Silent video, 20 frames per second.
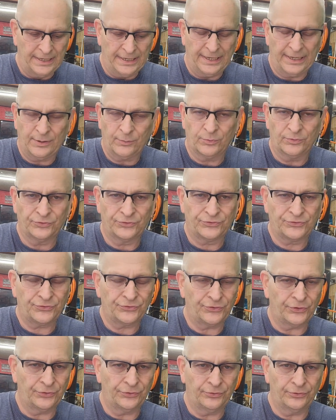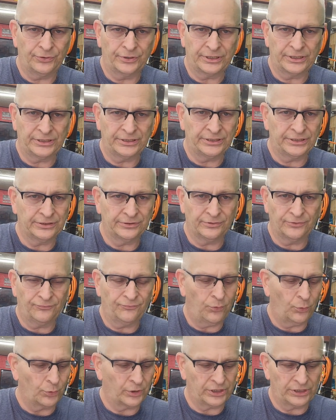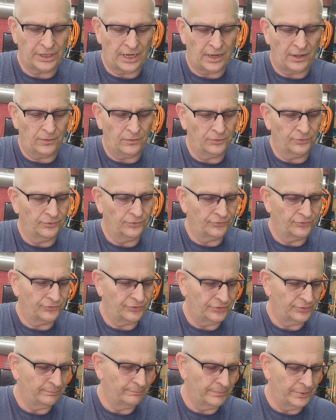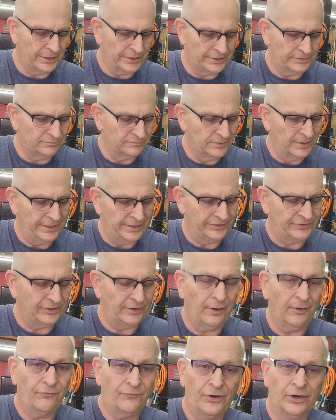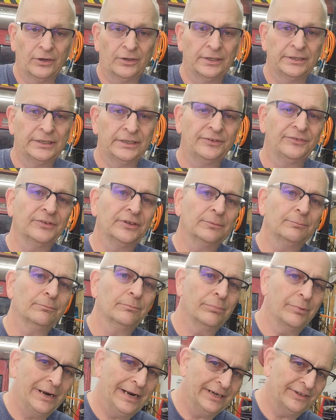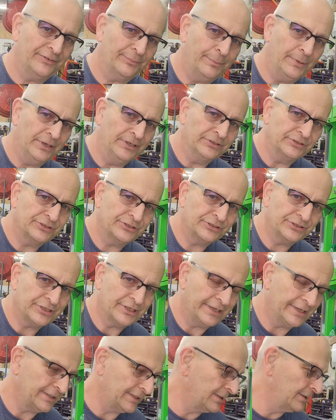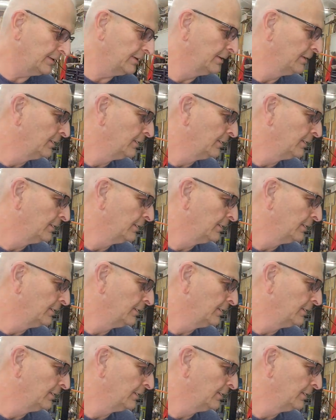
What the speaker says: It was $30 or $40, but it's a fairly decent brass punch set.